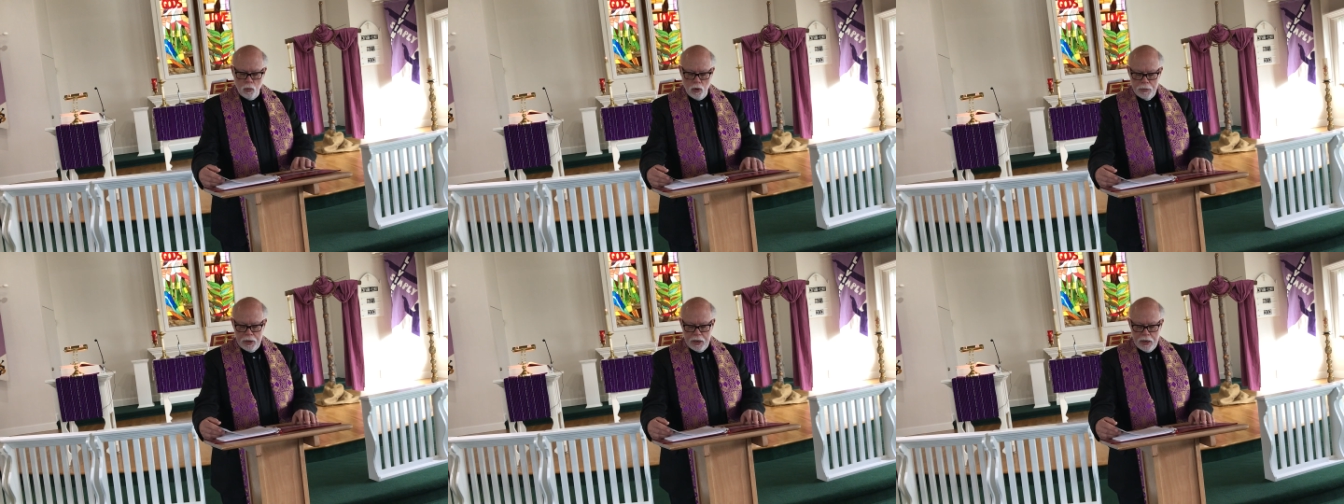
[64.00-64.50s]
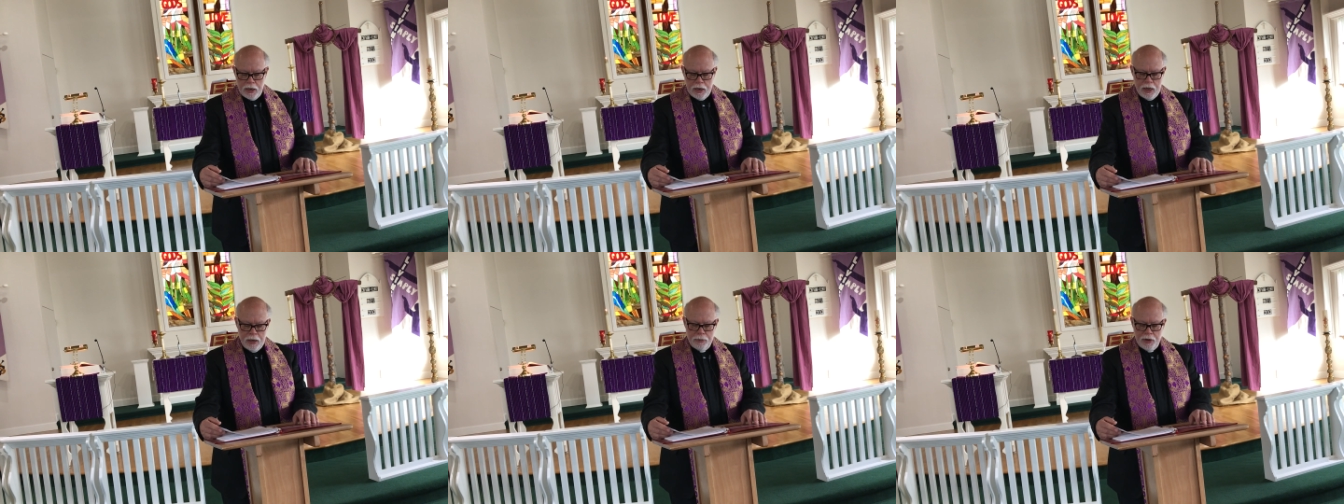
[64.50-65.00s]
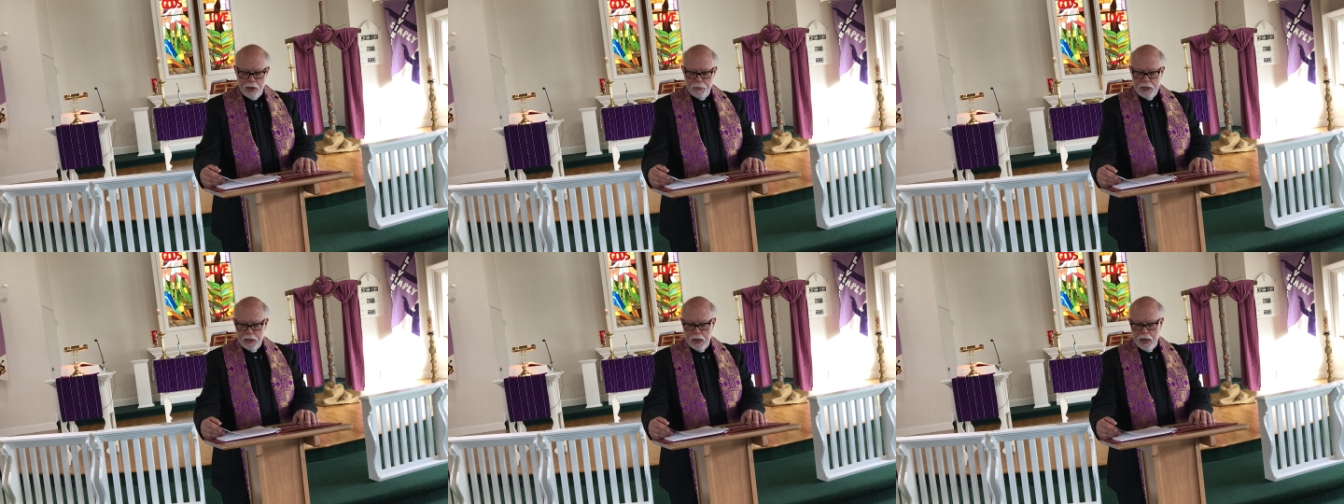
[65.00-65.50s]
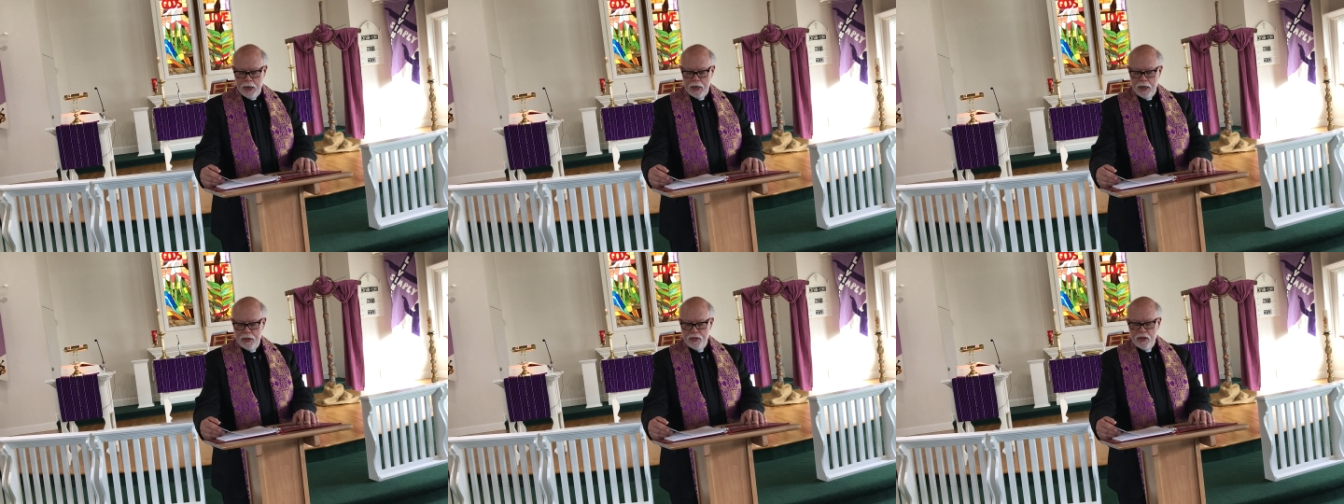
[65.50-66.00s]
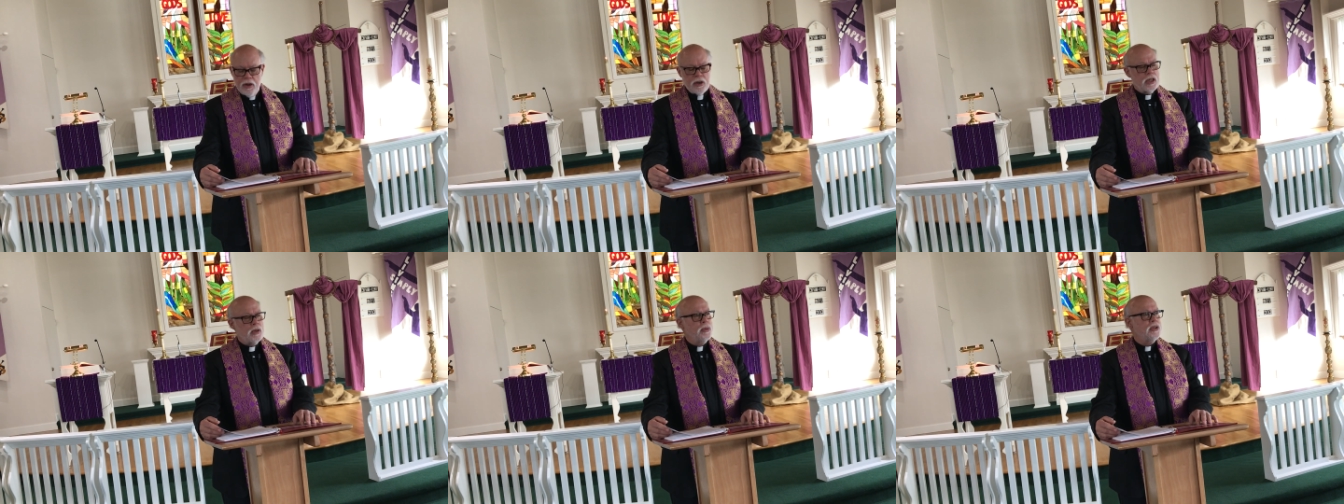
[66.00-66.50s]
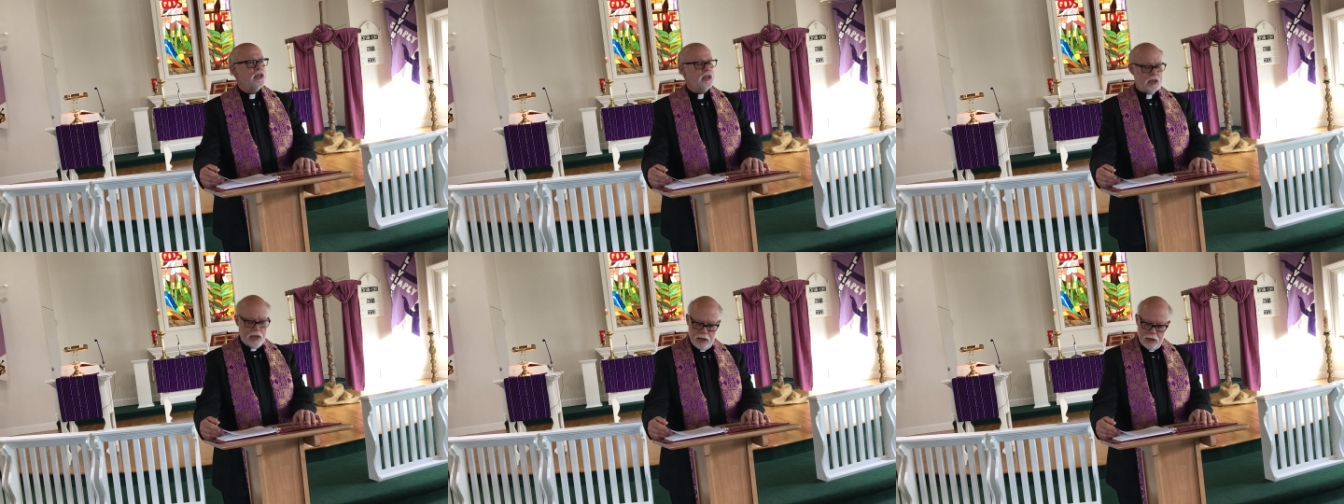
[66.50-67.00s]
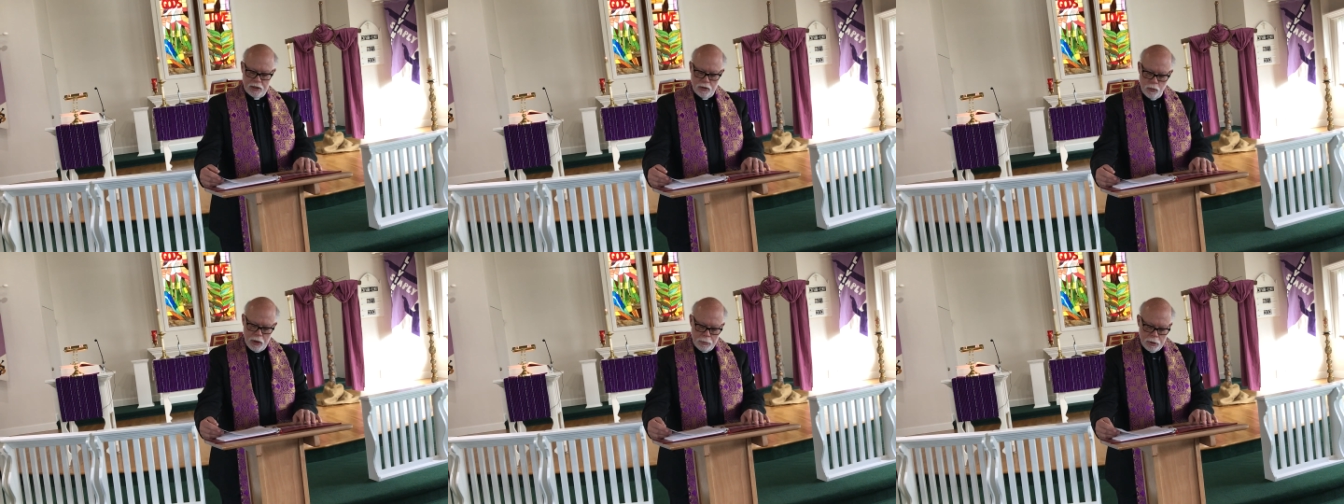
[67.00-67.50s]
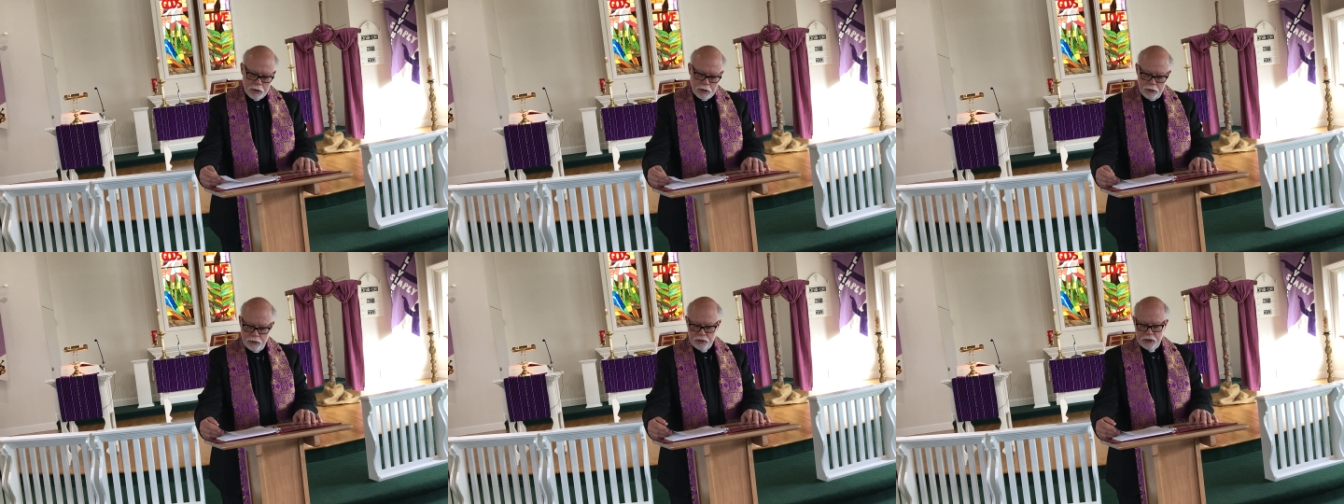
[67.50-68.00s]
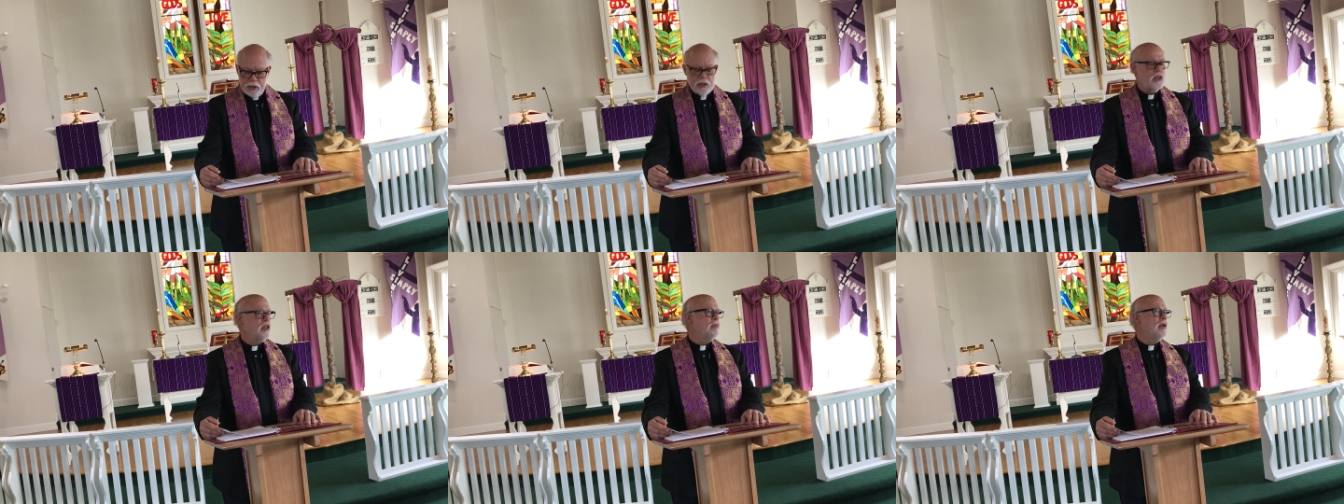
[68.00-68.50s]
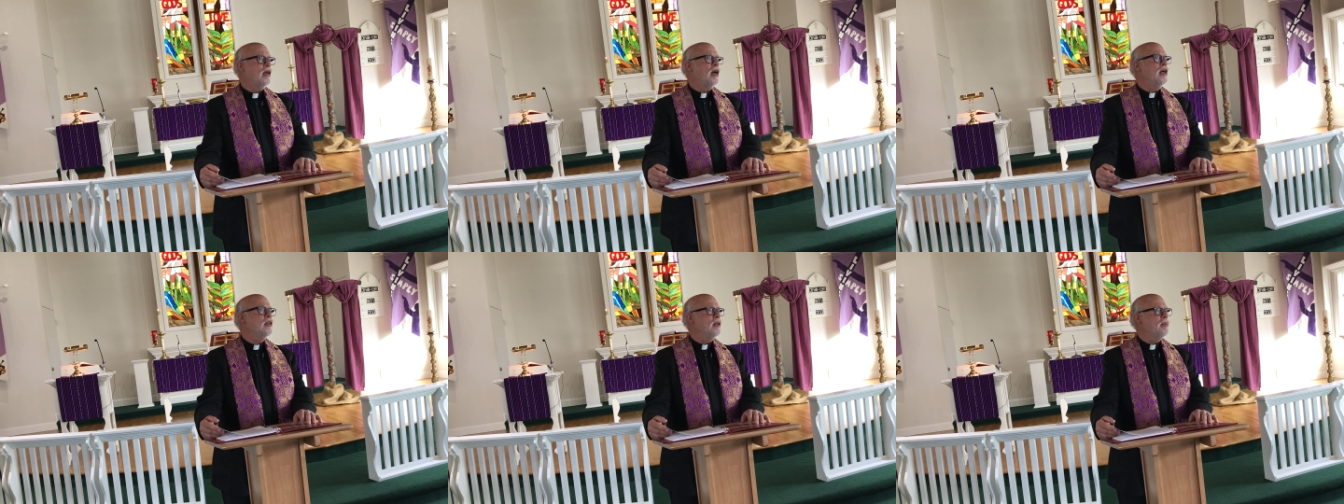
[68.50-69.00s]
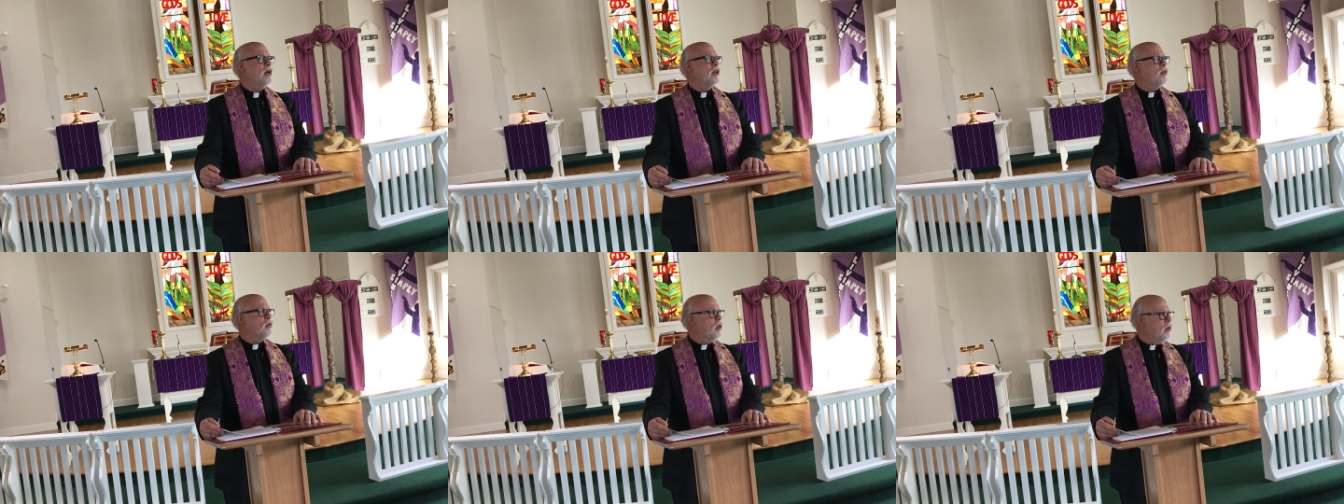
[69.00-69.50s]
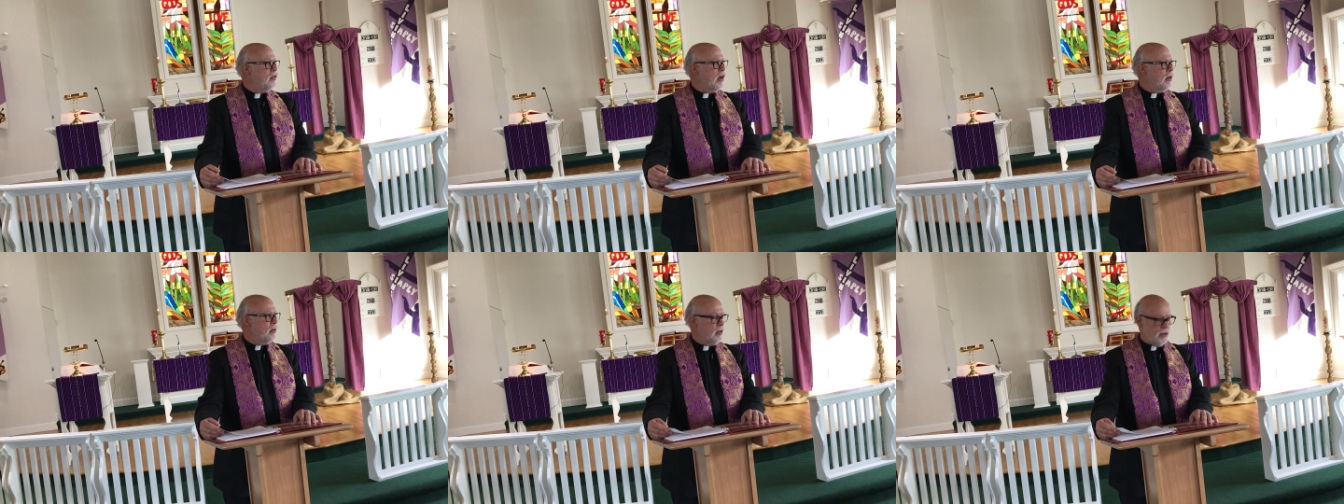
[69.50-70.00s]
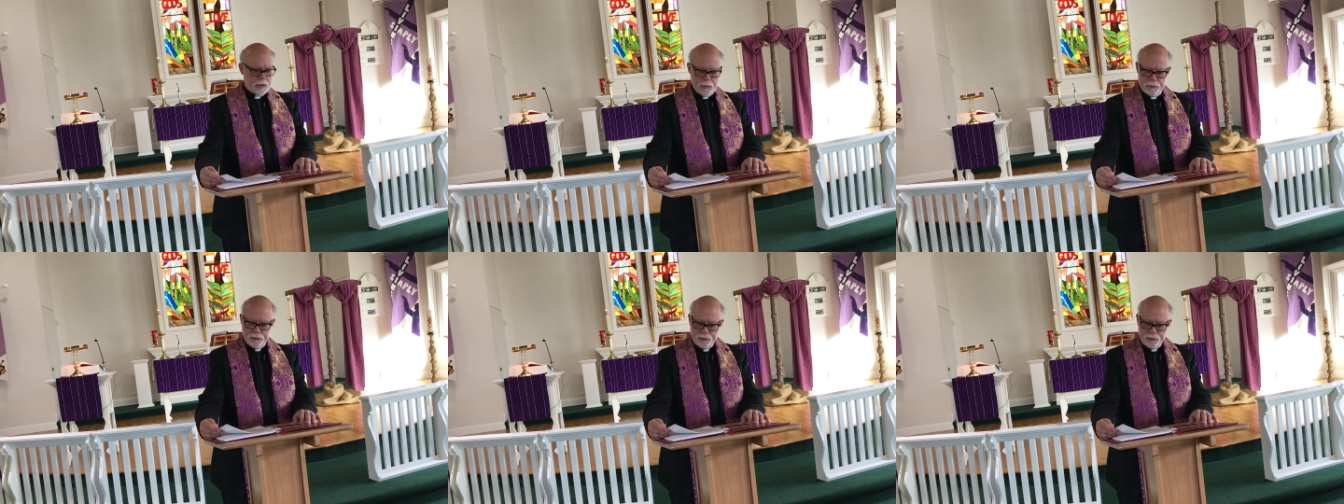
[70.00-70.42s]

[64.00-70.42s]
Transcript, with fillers: woman named Emmy Yang, and the article was entitled What Martin Luther Teaches About Us About Coronavirus.